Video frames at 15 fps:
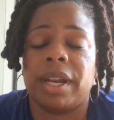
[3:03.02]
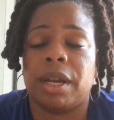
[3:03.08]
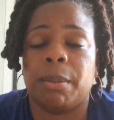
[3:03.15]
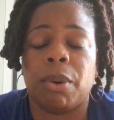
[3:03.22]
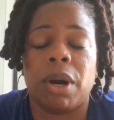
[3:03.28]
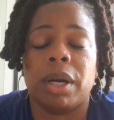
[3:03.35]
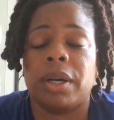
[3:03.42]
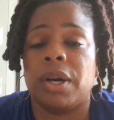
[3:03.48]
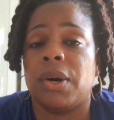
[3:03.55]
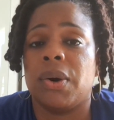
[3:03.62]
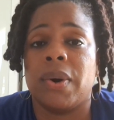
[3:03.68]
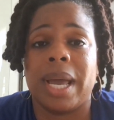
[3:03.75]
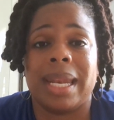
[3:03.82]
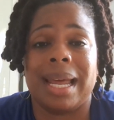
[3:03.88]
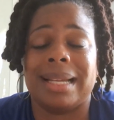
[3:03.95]
a
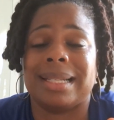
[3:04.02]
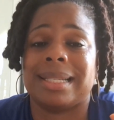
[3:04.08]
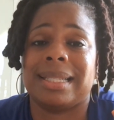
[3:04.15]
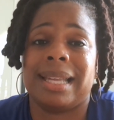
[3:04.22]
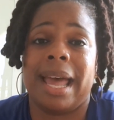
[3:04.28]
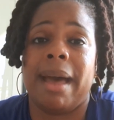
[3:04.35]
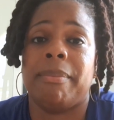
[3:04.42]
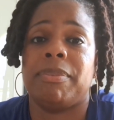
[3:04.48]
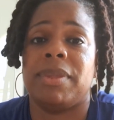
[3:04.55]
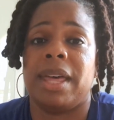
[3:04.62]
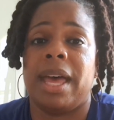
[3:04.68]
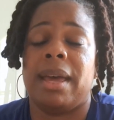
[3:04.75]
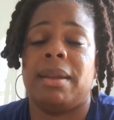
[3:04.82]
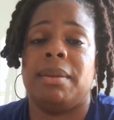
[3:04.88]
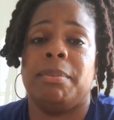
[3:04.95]
barcode, and I just tapped
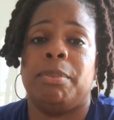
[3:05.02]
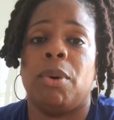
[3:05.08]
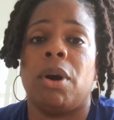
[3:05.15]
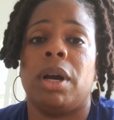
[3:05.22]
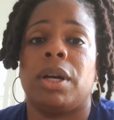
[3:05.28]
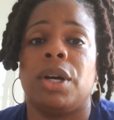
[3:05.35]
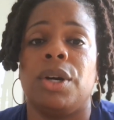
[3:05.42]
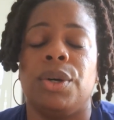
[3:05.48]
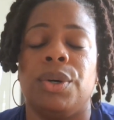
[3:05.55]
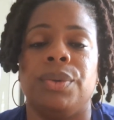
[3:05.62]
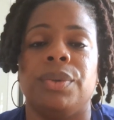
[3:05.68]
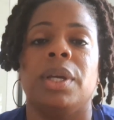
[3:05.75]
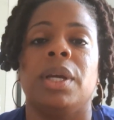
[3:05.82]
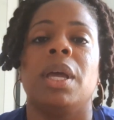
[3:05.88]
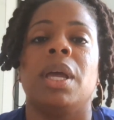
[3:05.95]
that
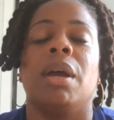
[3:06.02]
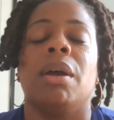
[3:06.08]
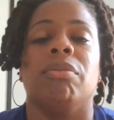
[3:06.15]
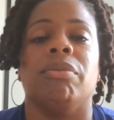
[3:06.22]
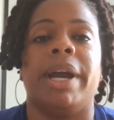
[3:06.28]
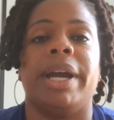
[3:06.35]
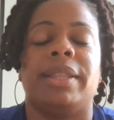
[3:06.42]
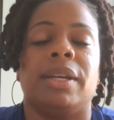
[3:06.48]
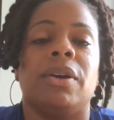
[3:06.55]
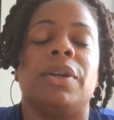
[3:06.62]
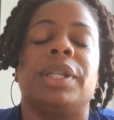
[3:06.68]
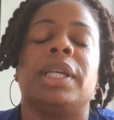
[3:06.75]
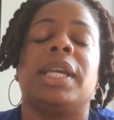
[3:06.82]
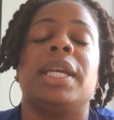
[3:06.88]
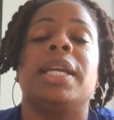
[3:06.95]
barcode right there on
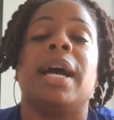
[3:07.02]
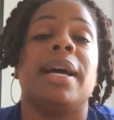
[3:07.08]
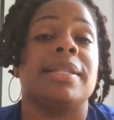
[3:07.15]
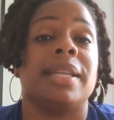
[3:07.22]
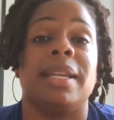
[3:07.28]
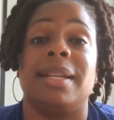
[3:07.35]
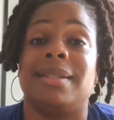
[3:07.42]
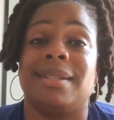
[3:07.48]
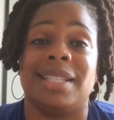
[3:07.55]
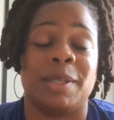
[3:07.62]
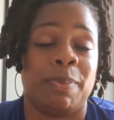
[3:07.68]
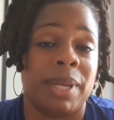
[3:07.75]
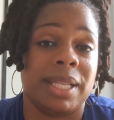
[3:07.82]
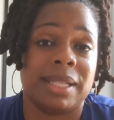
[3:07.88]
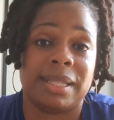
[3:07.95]
the kiosk, and it
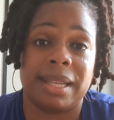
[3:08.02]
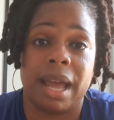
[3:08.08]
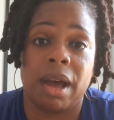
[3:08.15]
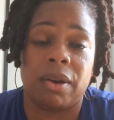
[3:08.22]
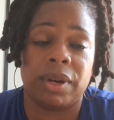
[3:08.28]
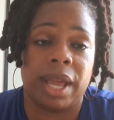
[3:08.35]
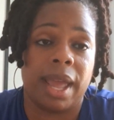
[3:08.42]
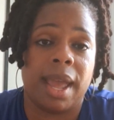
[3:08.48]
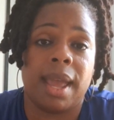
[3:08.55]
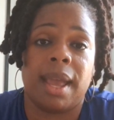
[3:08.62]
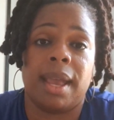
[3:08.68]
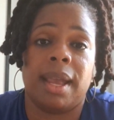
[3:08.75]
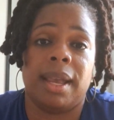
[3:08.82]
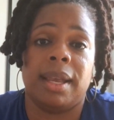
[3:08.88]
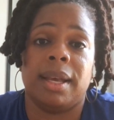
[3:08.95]
dispensed out
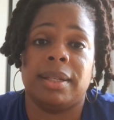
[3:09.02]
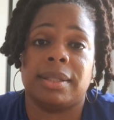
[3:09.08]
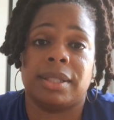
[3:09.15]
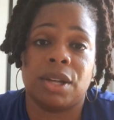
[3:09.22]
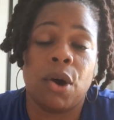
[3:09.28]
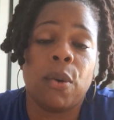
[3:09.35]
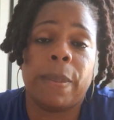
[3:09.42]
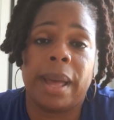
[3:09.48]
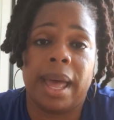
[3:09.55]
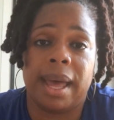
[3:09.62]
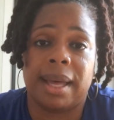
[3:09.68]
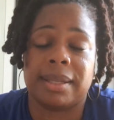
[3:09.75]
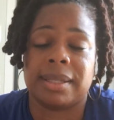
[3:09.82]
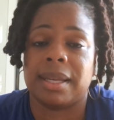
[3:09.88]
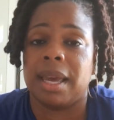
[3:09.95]
a toll
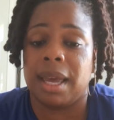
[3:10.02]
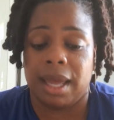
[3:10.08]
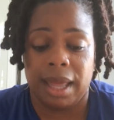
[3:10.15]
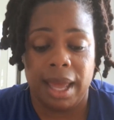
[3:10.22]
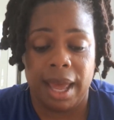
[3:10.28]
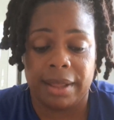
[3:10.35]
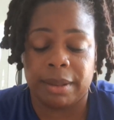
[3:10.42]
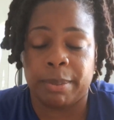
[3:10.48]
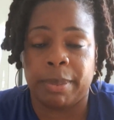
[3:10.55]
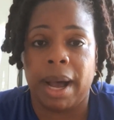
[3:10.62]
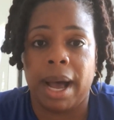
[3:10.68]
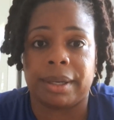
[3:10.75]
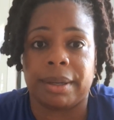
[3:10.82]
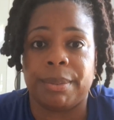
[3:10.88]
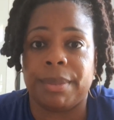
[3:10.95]
pass at the
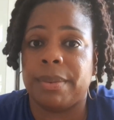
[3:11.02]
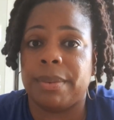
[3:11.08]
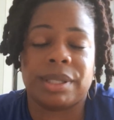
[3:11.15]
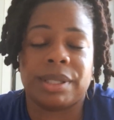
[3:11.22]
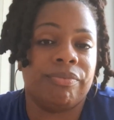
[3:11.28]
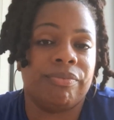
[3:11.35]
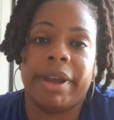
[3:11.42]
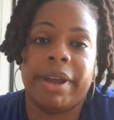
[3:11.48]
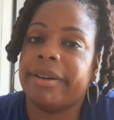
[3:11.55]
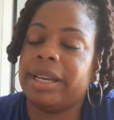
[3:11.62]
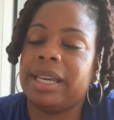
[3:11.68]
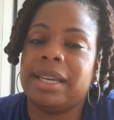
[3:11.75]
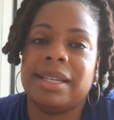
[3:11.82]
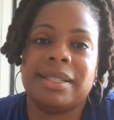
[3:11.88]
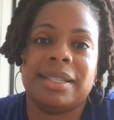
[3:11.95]
bottom. It was
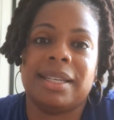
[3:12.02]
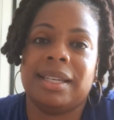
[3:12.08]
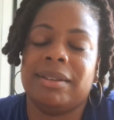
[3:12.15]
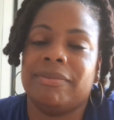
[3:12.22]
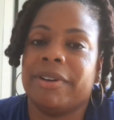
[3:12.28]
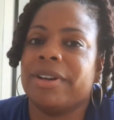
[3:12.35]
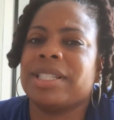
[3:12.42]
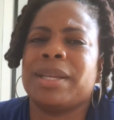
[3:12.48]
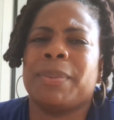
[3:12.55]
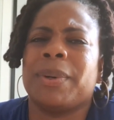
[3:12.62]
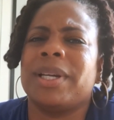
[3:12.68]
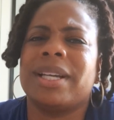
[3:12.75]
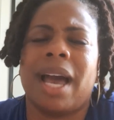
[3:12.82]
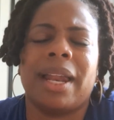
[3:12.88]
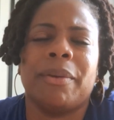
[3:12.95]
very easy, very simple.
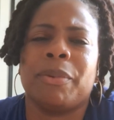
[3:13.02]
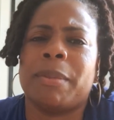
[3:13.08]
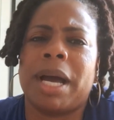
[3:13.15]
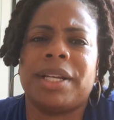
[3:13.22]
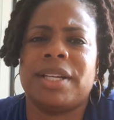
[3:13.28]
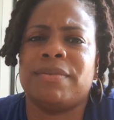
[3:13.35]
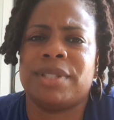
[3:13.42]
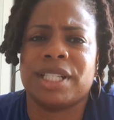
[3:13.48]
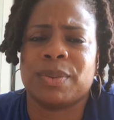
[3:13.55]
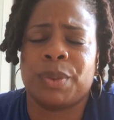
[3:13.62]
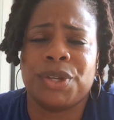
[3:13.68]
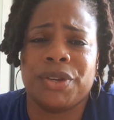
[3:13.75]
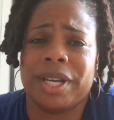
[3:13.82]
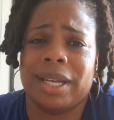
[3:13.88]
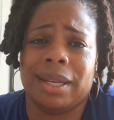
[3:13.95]
It kind of reminded me of just when
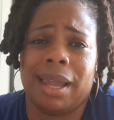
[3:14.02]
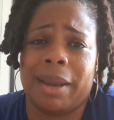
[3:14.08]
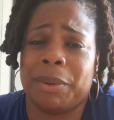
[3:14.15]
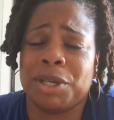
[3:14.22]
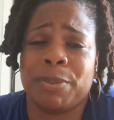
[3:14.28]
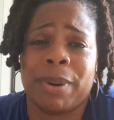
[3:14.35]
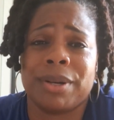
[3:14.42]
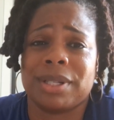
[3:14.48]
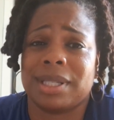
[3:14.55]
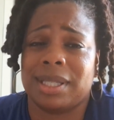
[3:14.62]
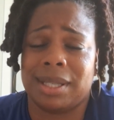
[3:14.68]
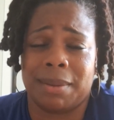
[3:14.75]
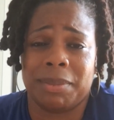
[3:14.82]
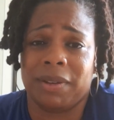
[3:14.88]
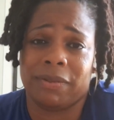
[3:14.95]
you're getting when you're purchasing
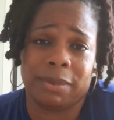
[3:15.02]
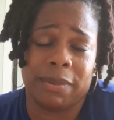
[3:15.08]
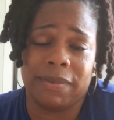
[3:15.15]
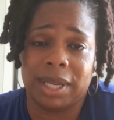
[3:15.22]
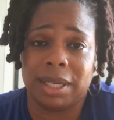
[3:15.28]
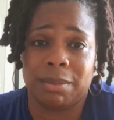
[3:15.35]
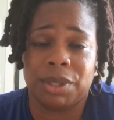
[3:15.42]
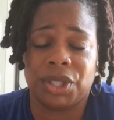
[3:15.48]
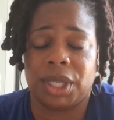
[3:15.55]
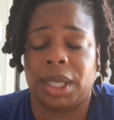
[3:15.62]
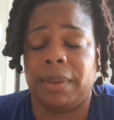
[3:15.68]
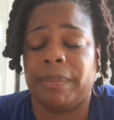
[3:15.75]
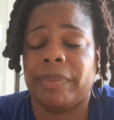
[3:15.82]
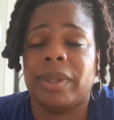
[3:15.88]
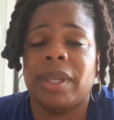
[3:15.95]
something from a vending machine.